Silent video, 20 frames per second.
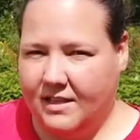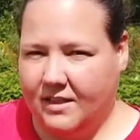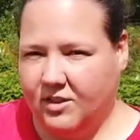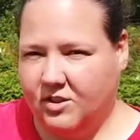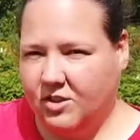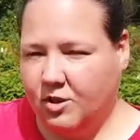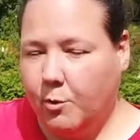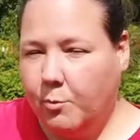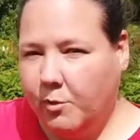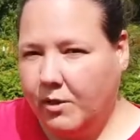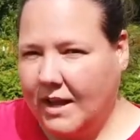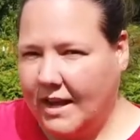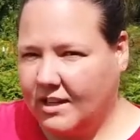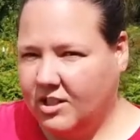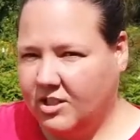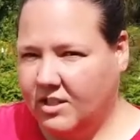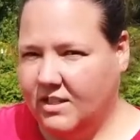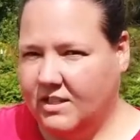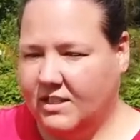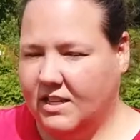and the soap will
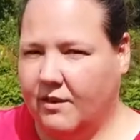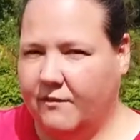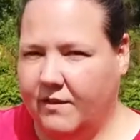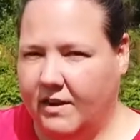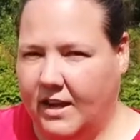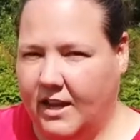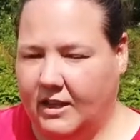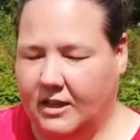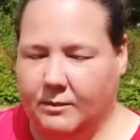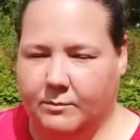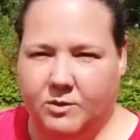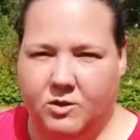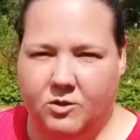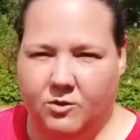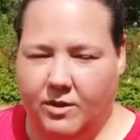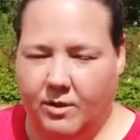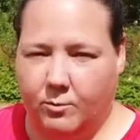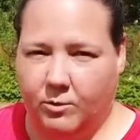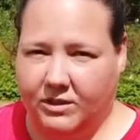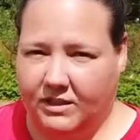actually suffocate them,
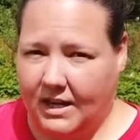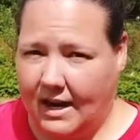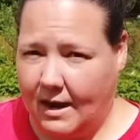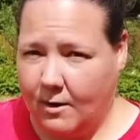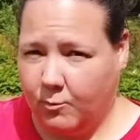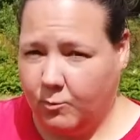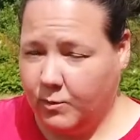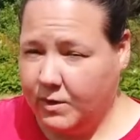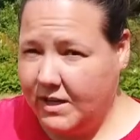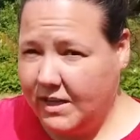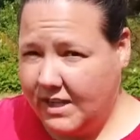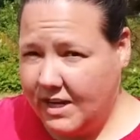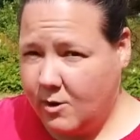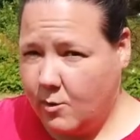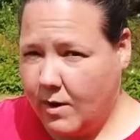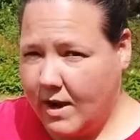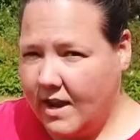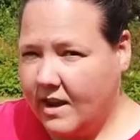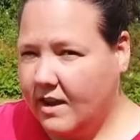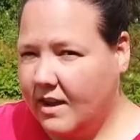so they will die really
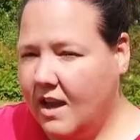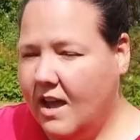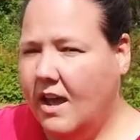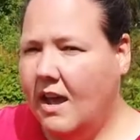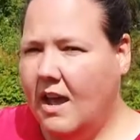quick,